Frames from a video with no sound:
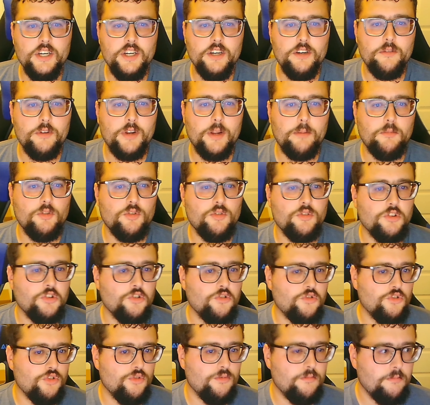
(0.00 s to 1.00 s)
when I'm doing
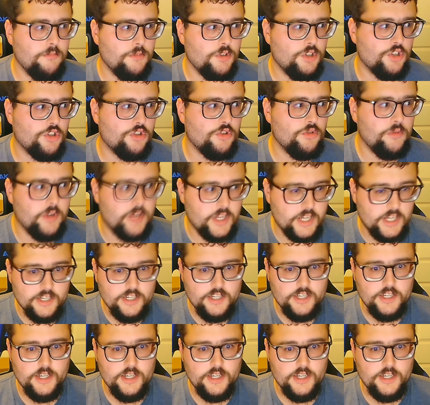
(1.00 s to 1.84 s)
YouTube, just doing